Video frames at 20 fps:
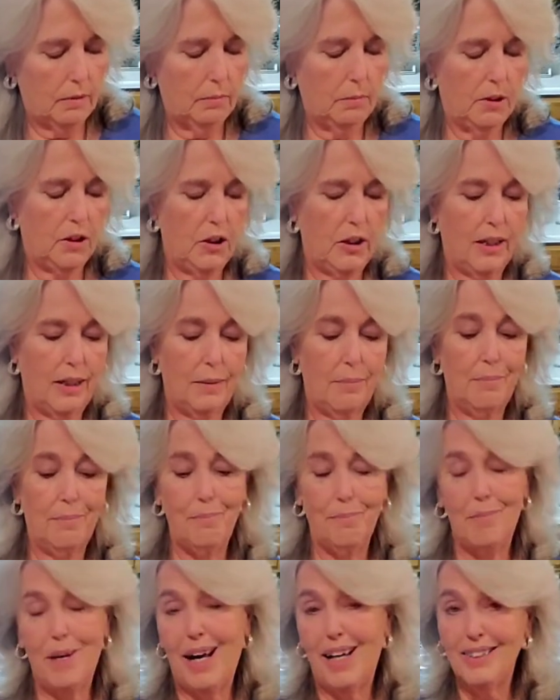
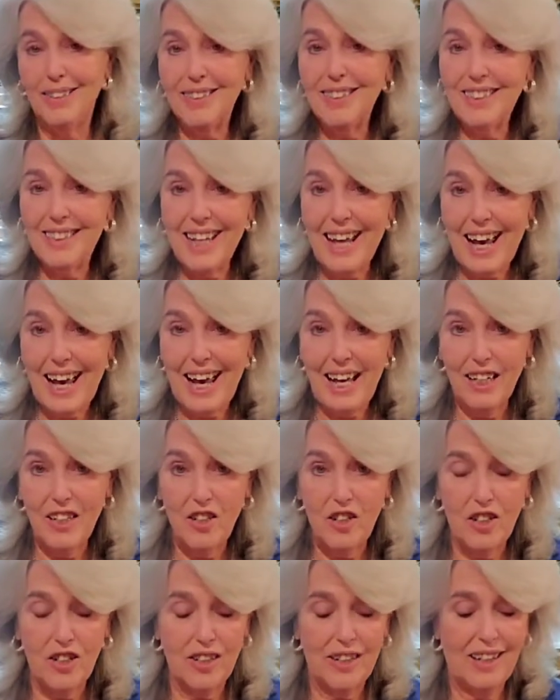machine. Mine's a
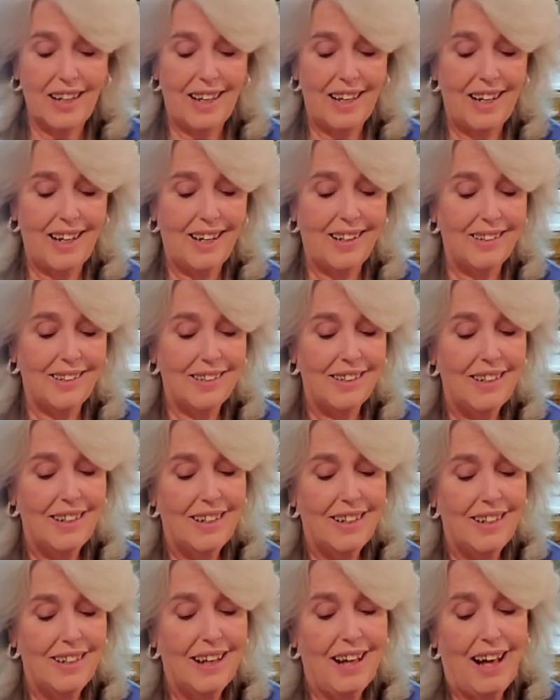Dash, and
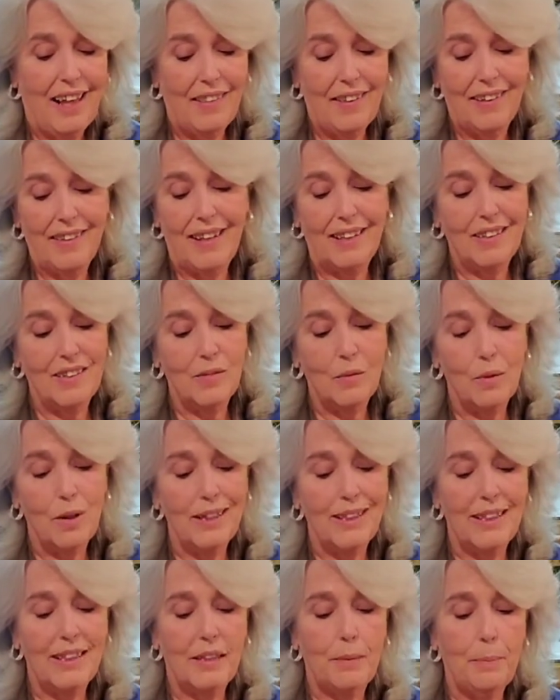I think that's the
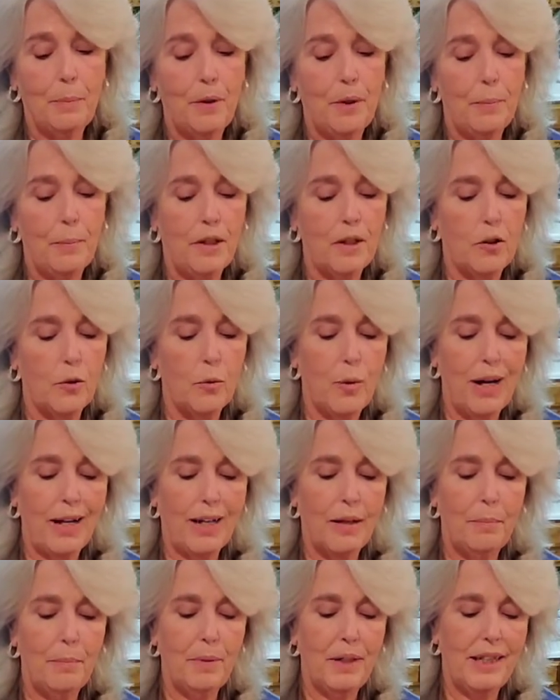one that's pretty much
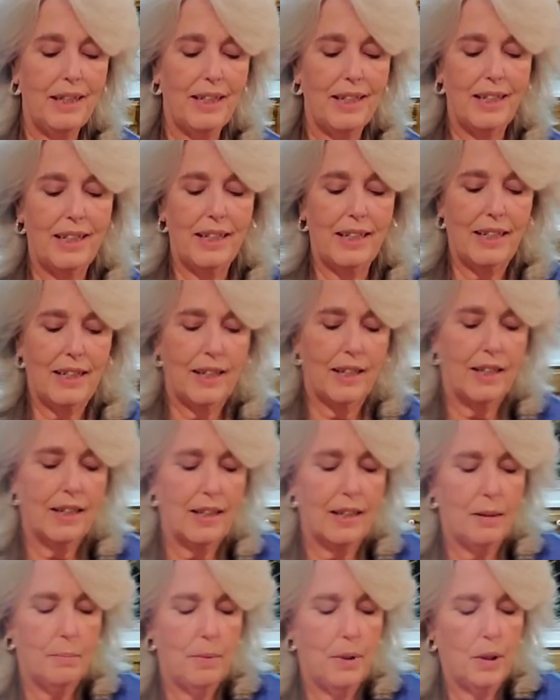recommended
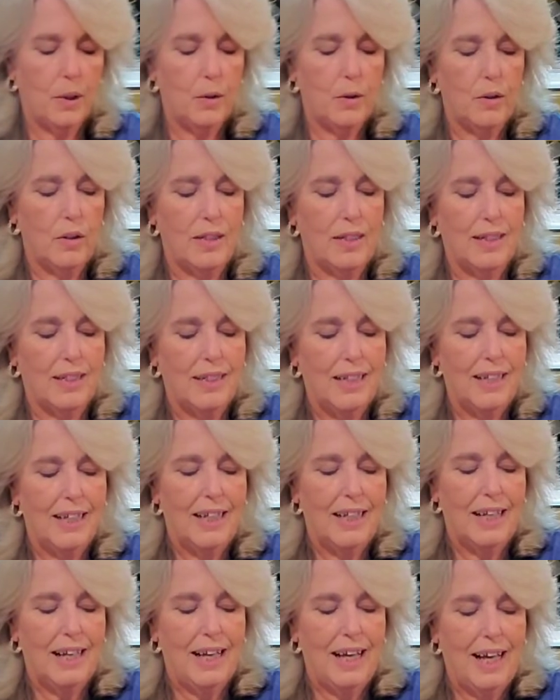the most.
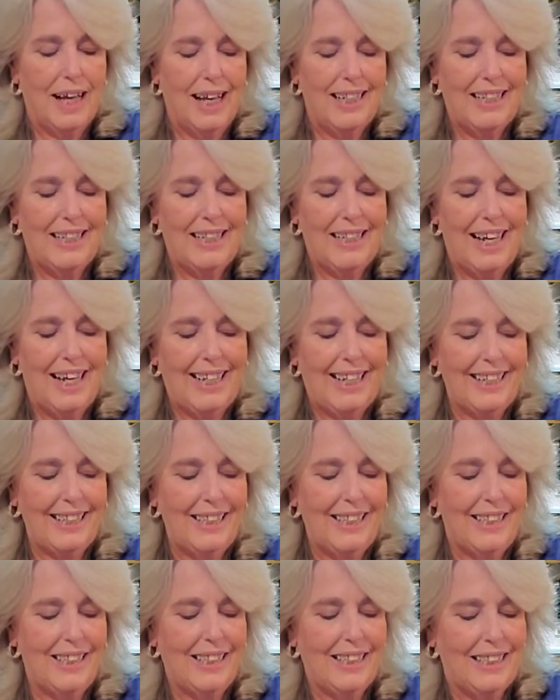Take a
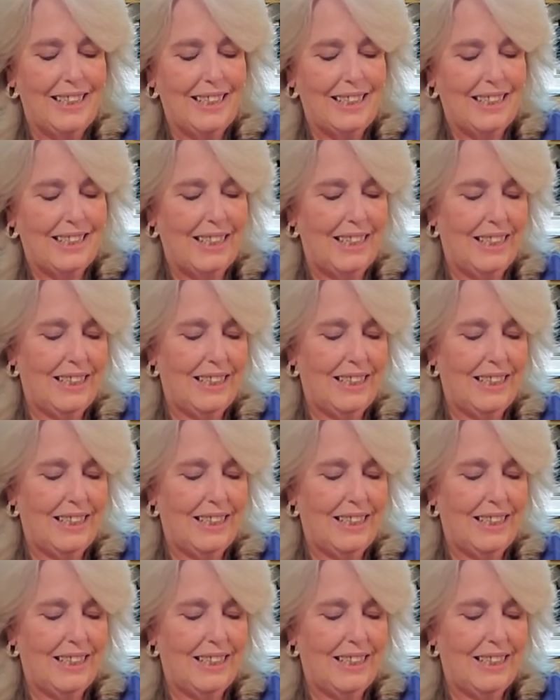look.